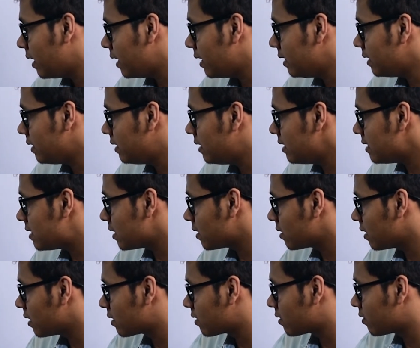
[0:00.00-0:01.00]
in this
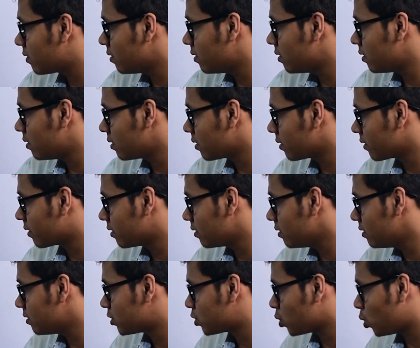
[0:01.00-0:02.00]

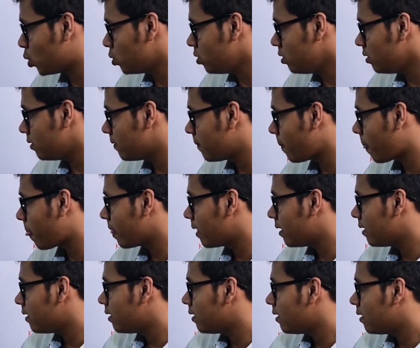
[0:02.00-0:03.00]
zone
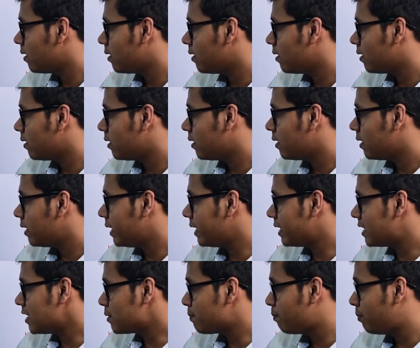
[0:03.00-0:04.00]

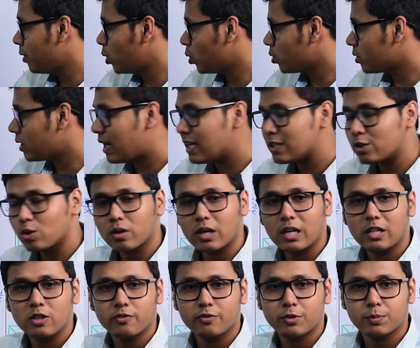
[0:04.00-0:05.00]
it is below the
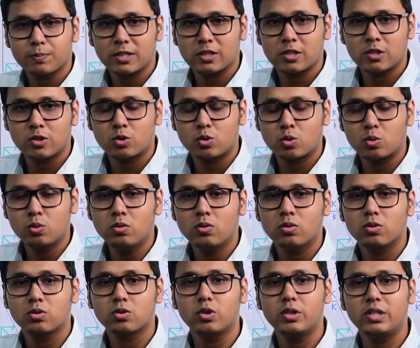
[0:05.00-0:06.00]
isocline of species two,
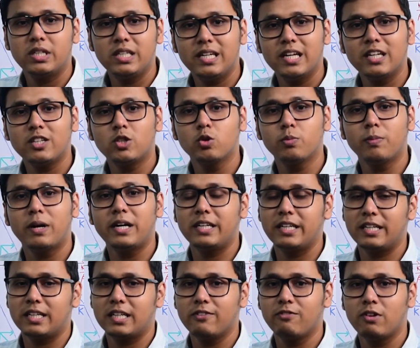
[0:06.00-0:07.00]
so d n two by
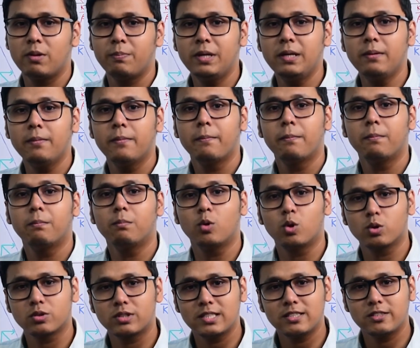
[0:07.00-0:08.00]
dt will be
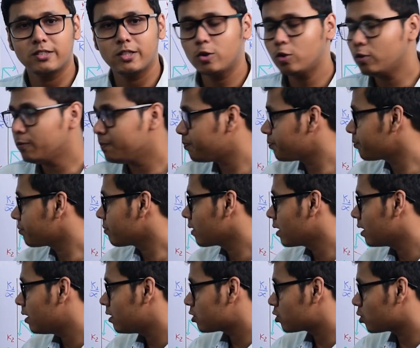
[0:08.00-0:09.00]
more than zero,
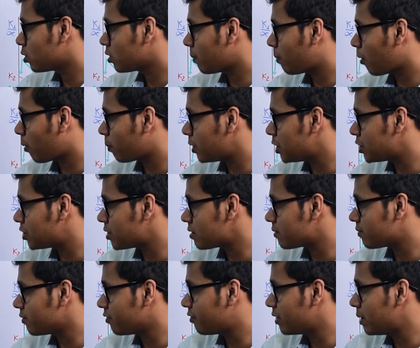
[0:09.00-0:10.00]
so the
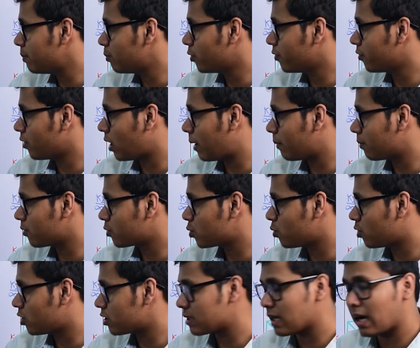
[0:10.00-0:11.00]
population will move up
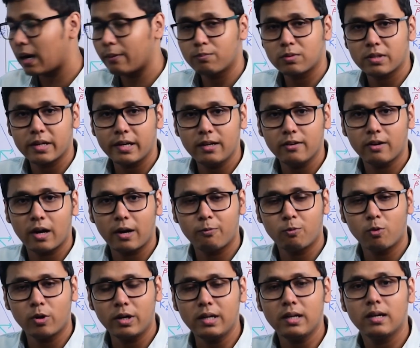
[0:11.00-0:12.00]
towards upside
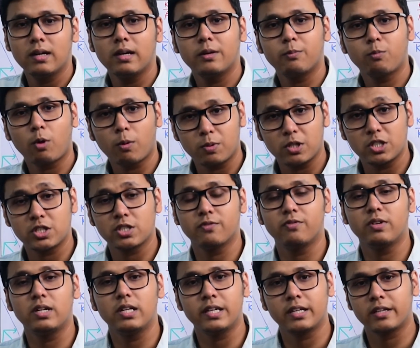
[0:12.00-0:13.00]
upward,
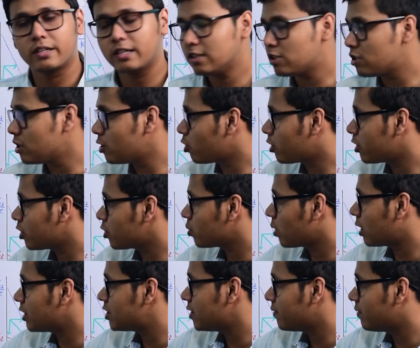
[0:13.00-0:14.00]
population will increase in order
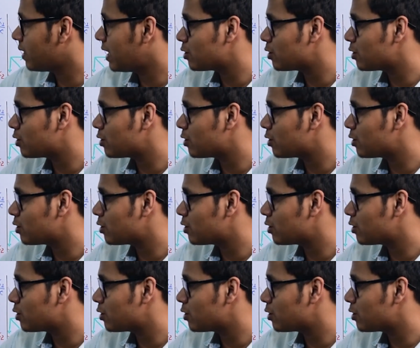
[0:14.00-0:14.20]
to achieve the